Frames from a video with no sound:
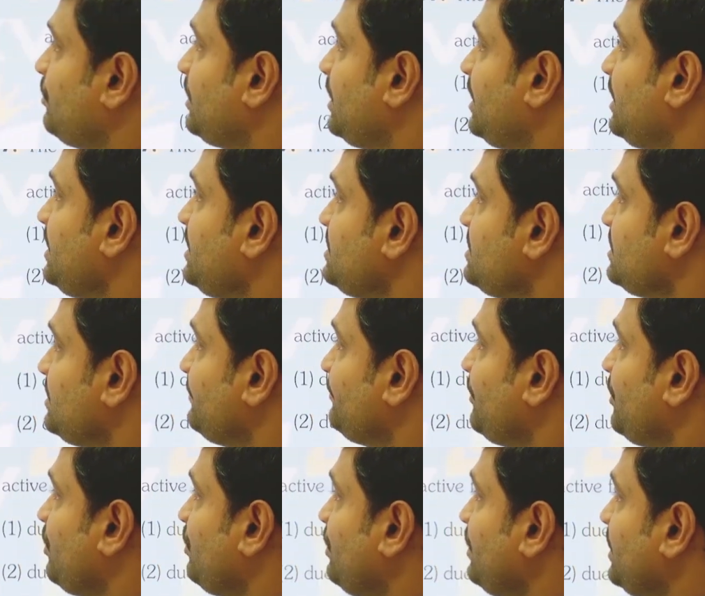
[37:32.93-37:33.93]
Arrange the
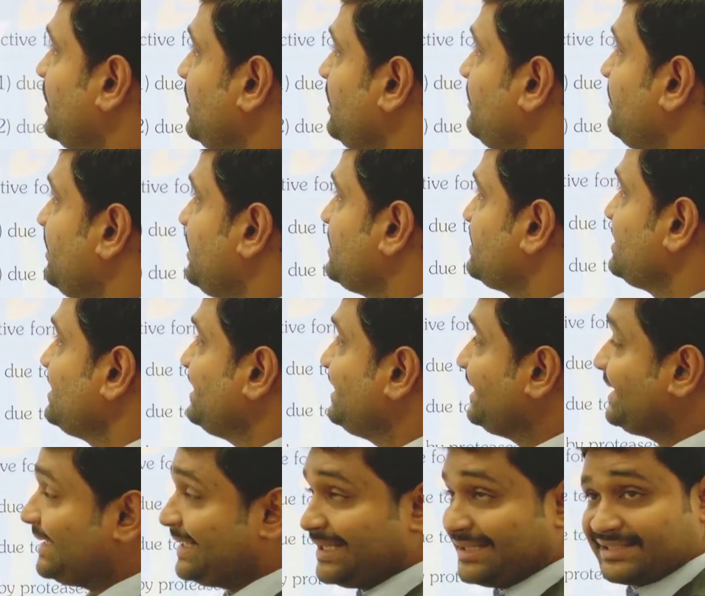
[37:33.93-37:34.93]
following elements
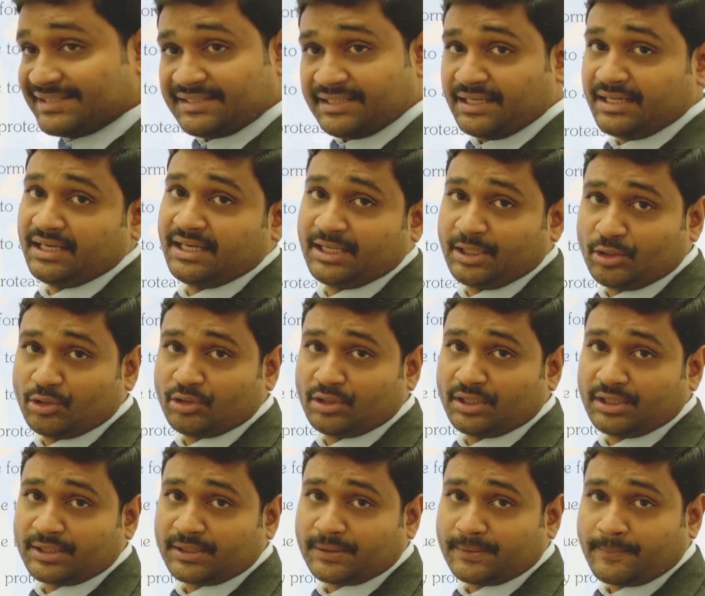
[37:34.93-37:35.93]
in descending
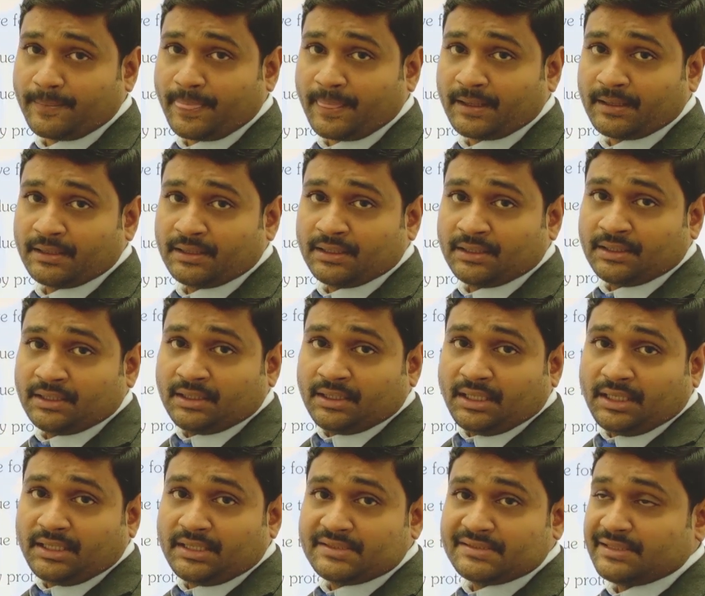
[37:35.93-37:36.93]
order.
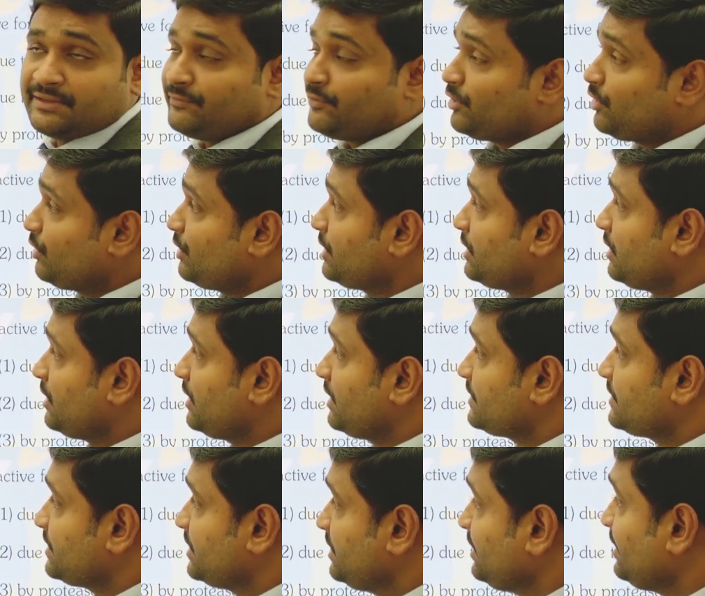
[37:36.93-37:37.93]
Arrange the following
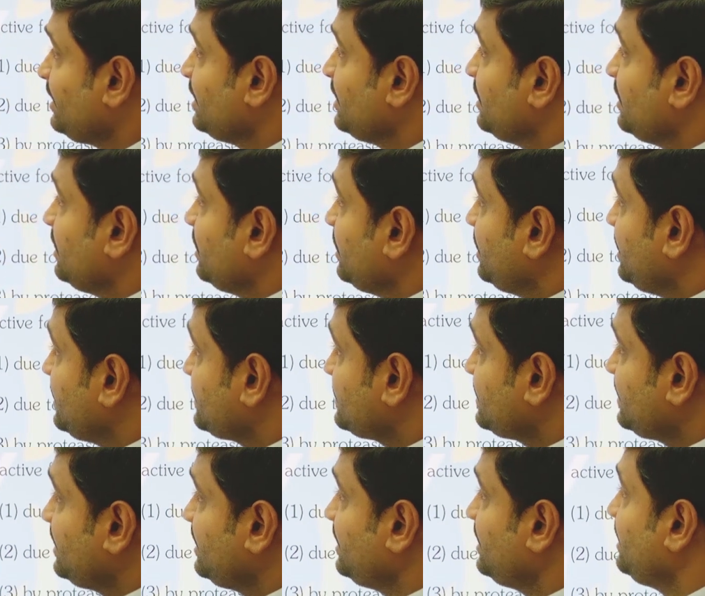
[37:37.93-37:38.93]
orders in a
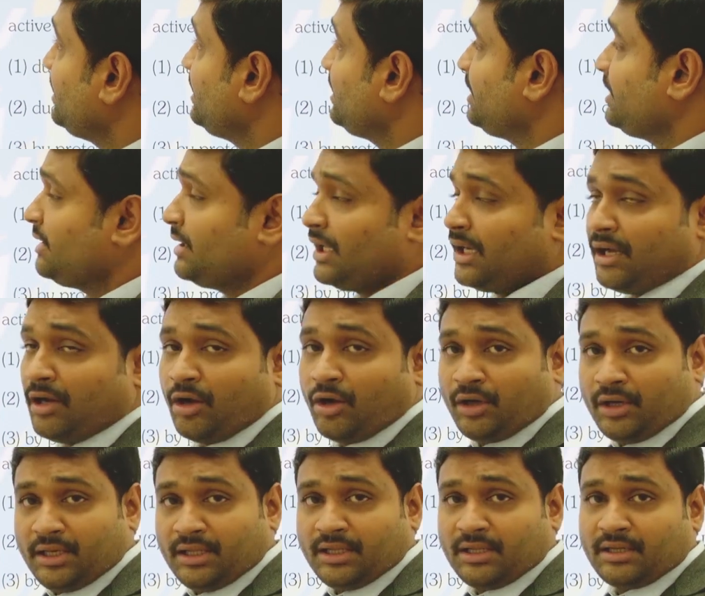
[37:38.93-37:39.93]
descending
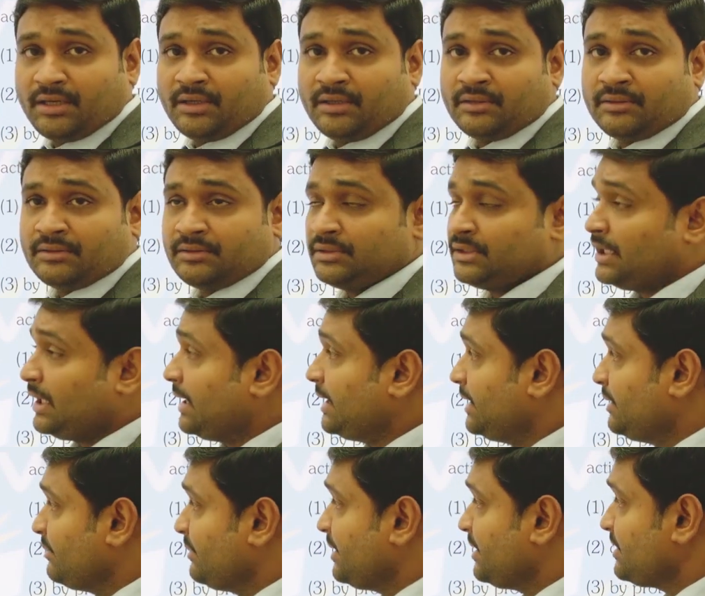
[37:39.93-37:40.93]
order. The
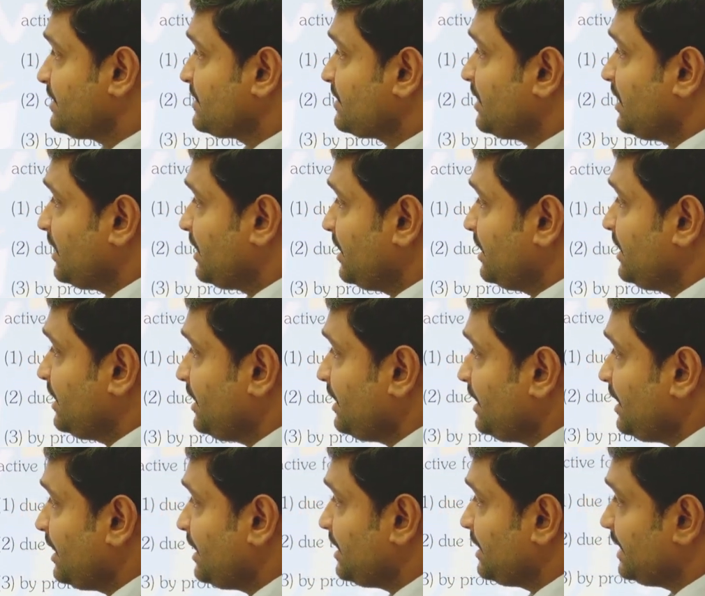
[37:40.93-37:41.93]
elements are in a
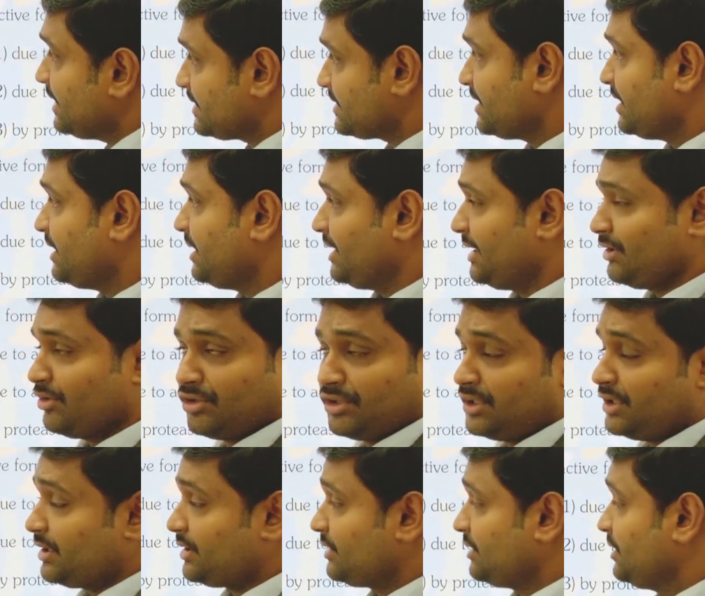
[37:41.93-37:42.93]
descending
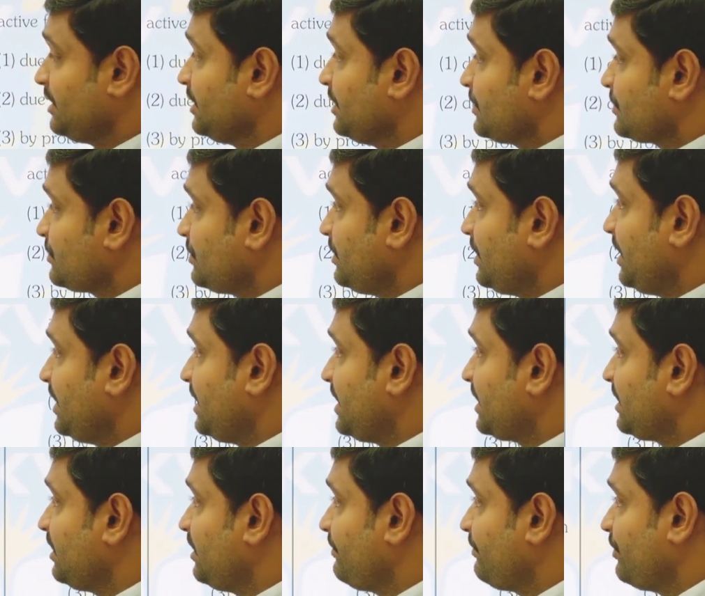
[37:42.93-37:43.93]
order. So
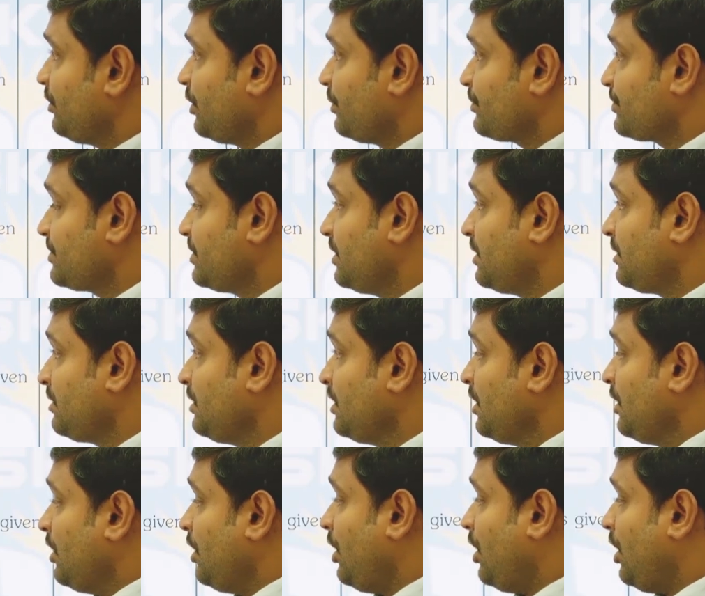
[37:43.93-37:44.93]
directly if you observe,
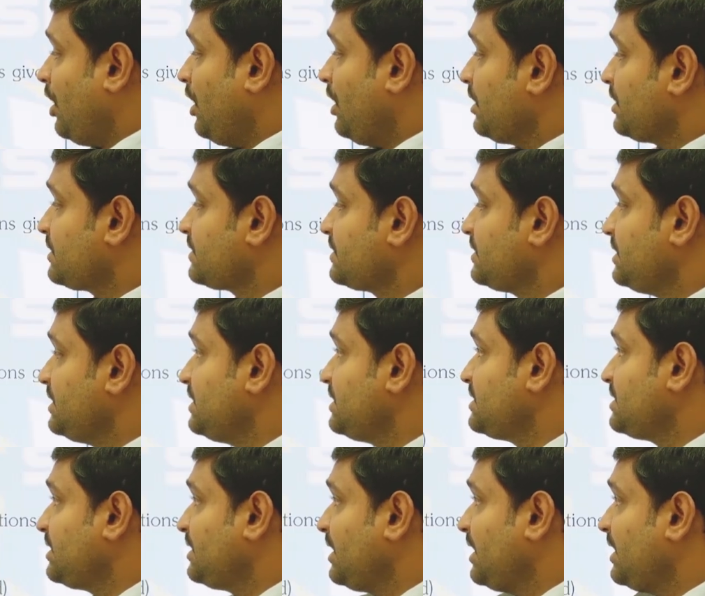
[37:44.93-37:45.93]

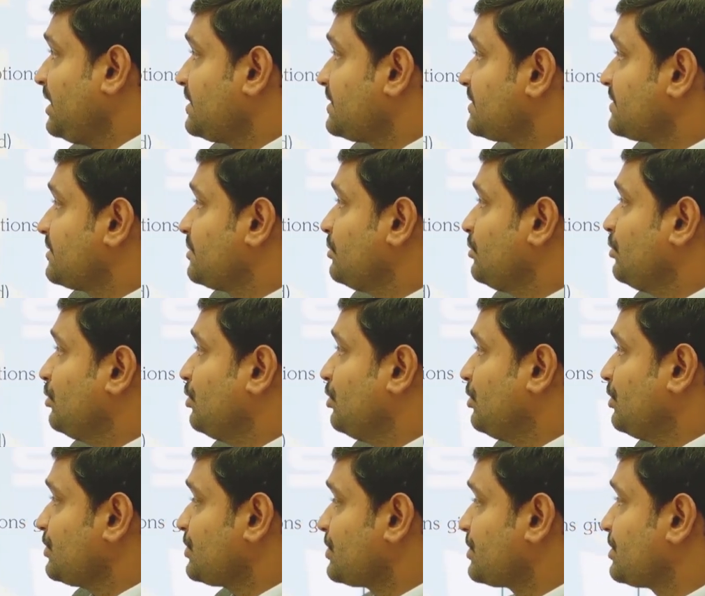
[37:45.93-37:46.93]
oxygen has
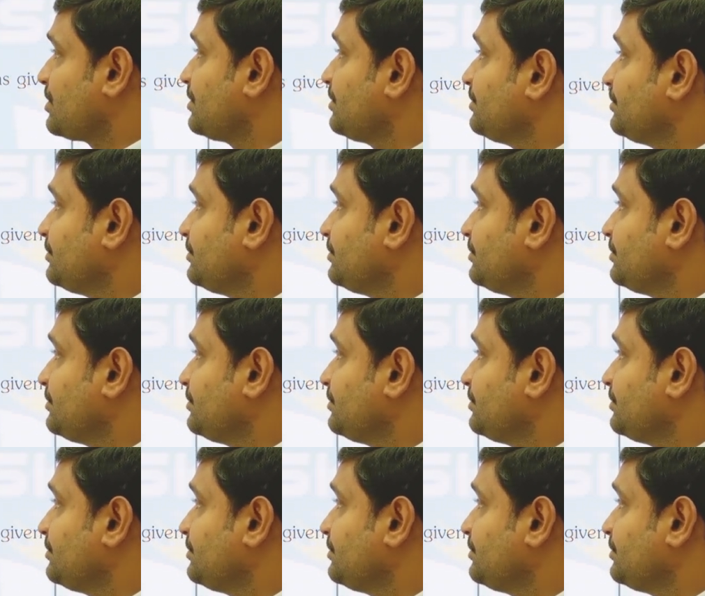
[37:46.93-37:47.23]
most,